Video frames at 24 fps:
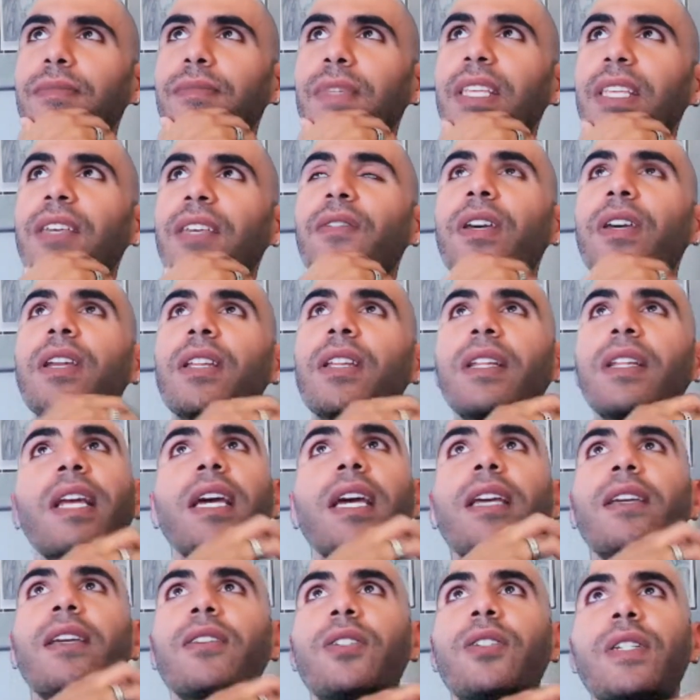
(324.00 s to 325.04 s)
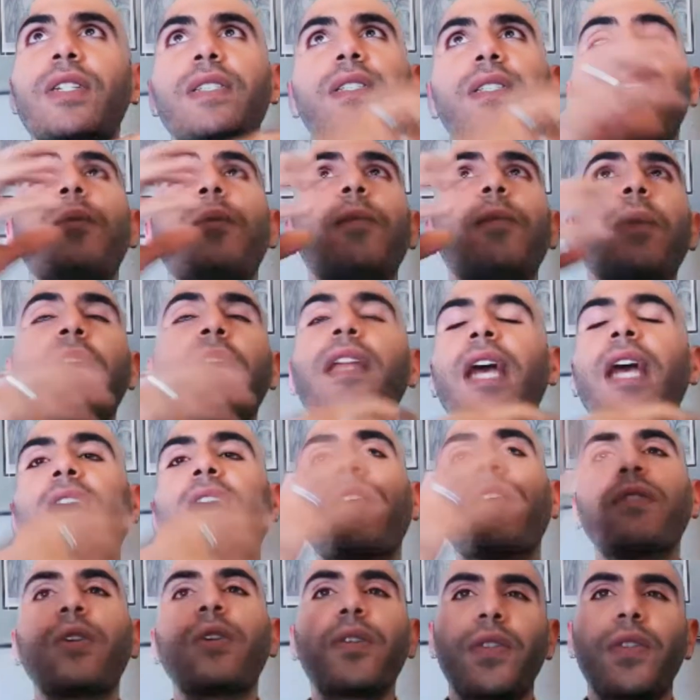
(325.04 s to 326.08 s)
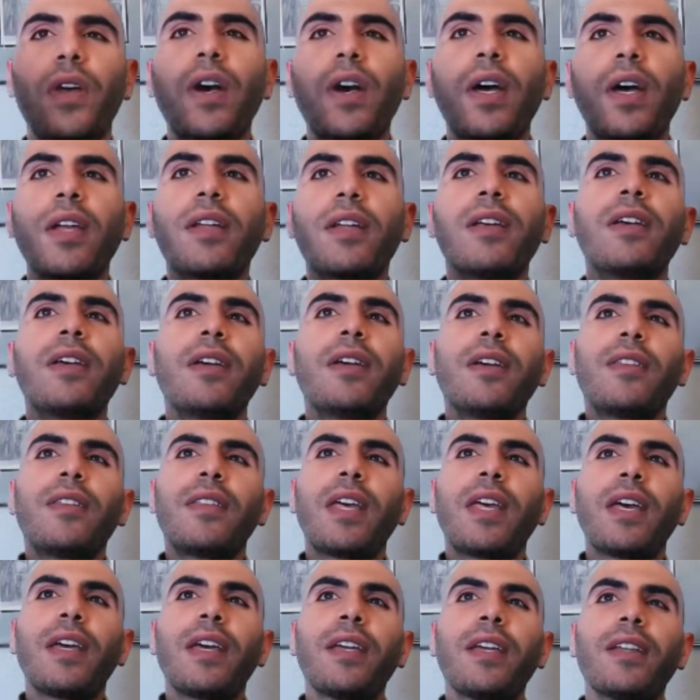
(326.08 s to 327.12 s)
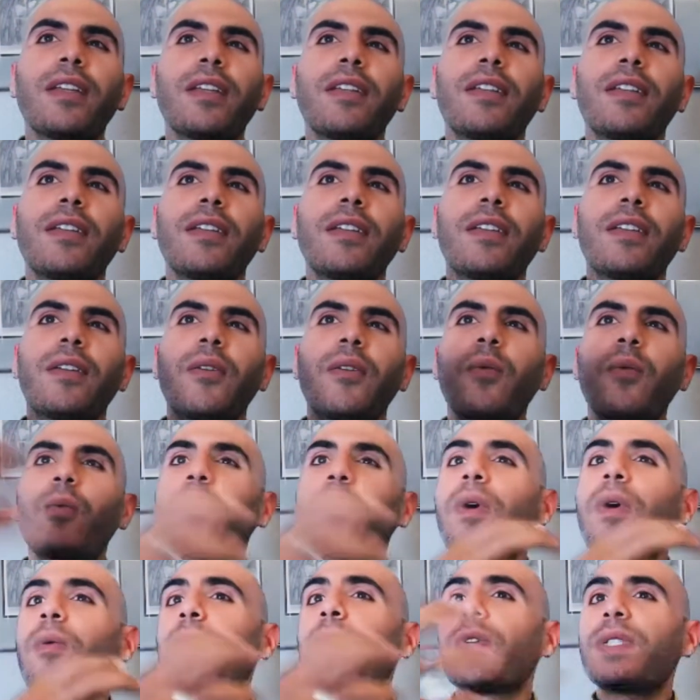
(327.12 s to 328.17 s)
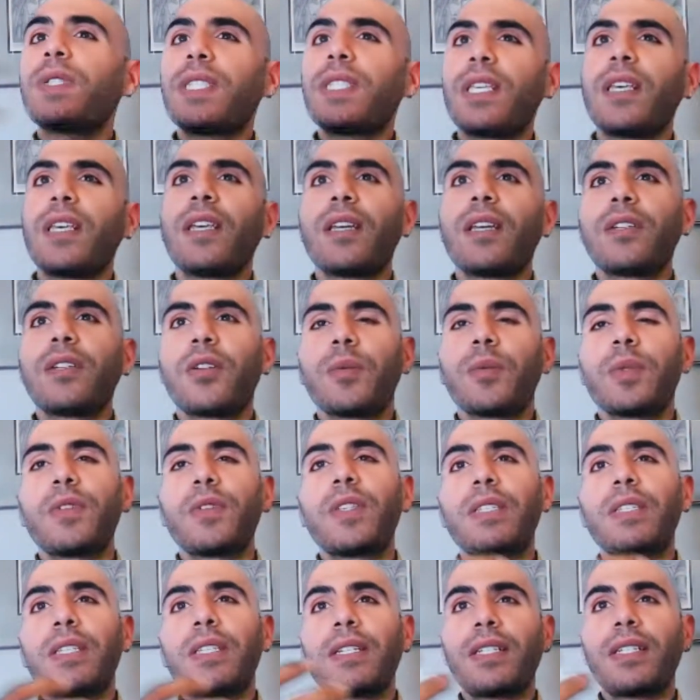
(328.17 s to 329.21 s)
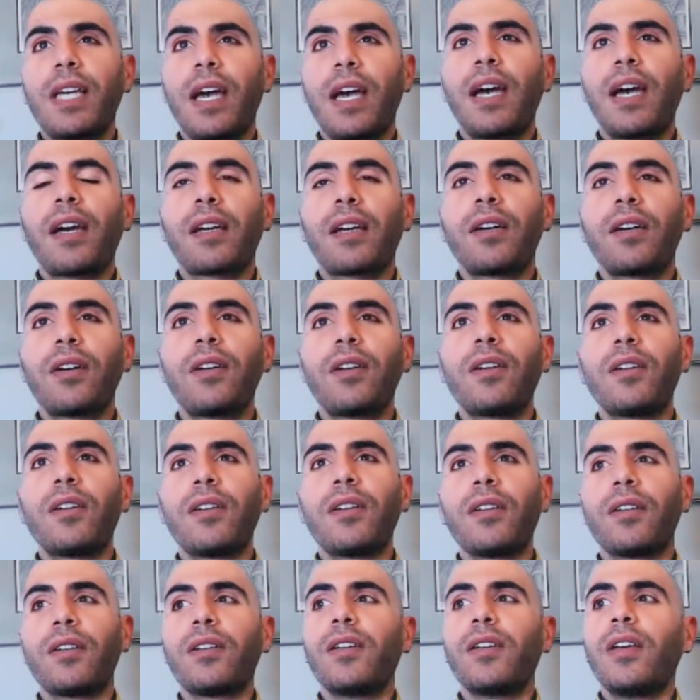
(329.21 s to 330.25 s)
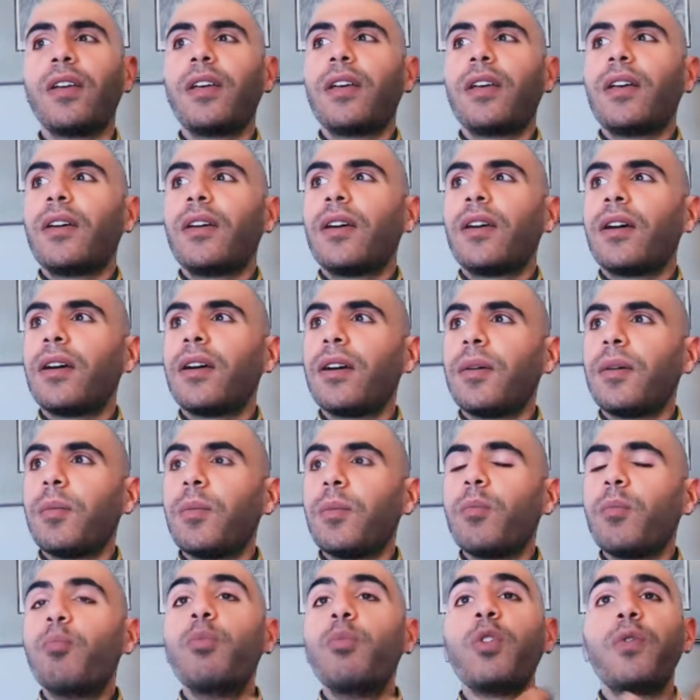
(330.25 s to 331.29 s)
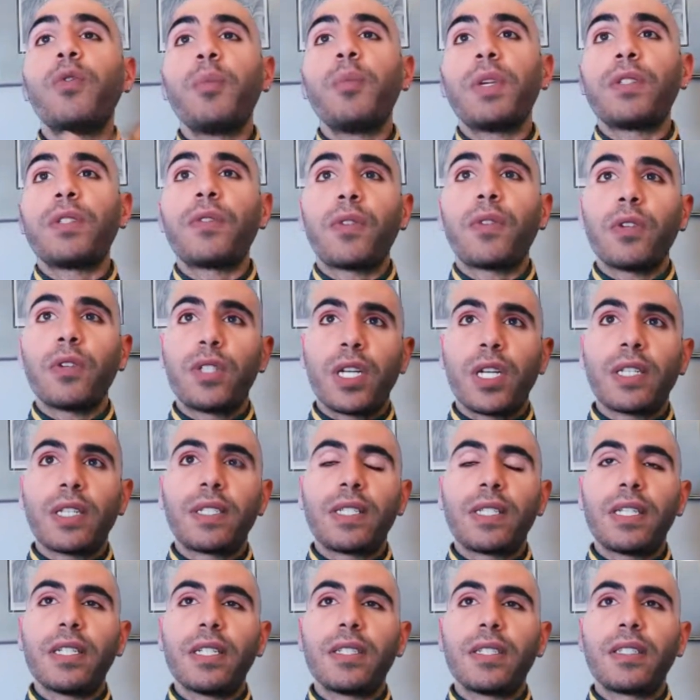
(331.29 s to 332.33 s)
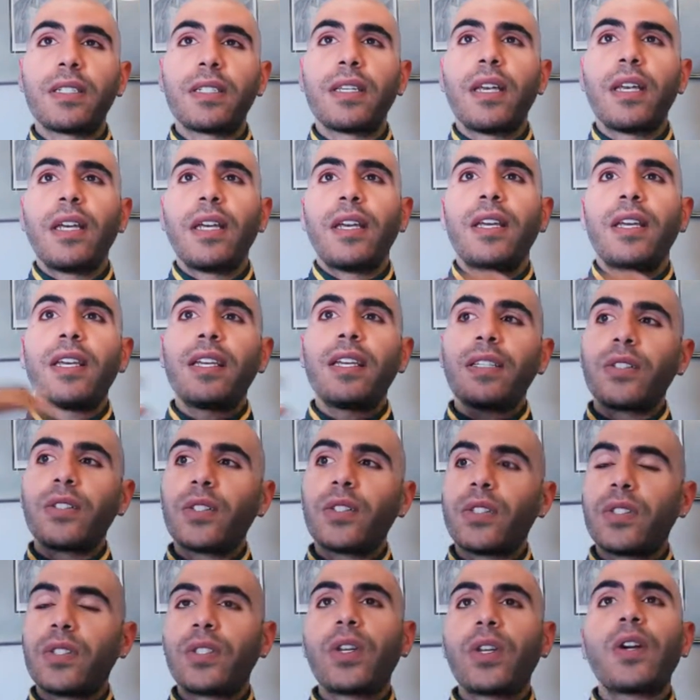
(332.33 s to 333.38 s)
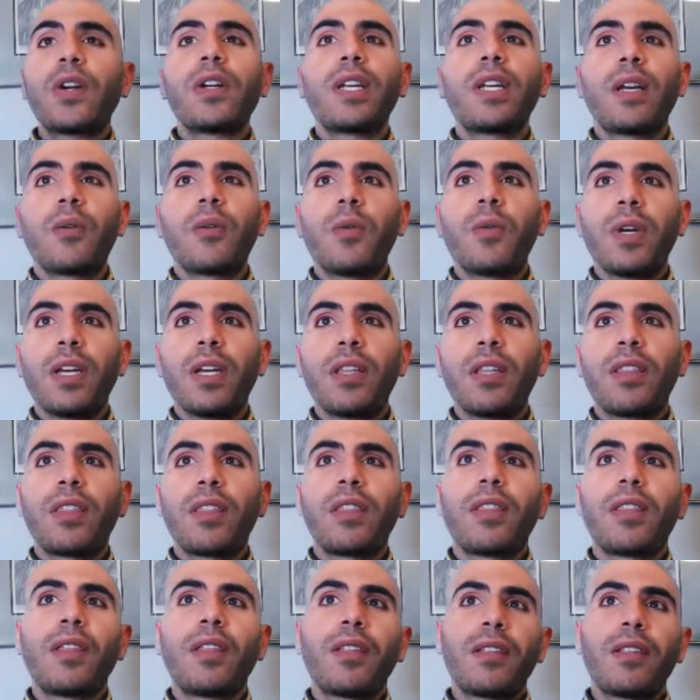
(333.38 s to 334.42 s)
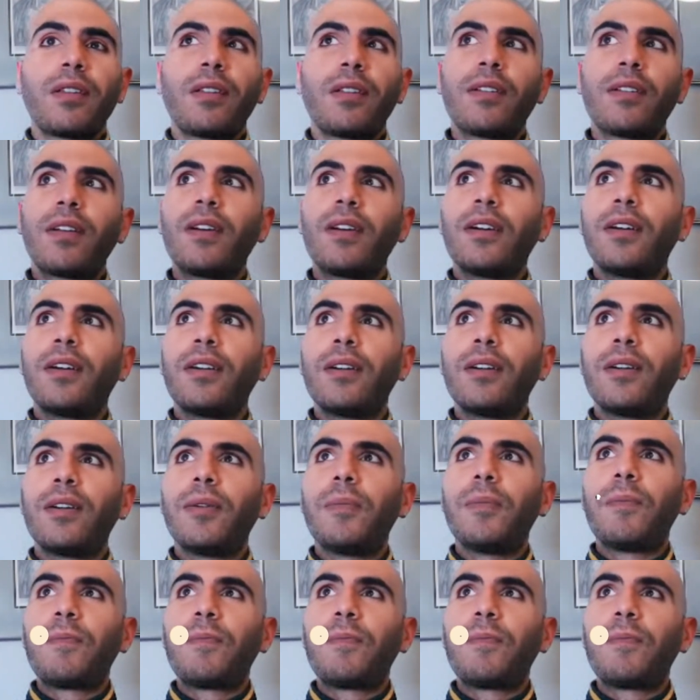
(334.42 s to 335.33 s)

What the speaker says: even like just an afterthought that what we're seeing in terms of this attack on movements for justice is starting with uh,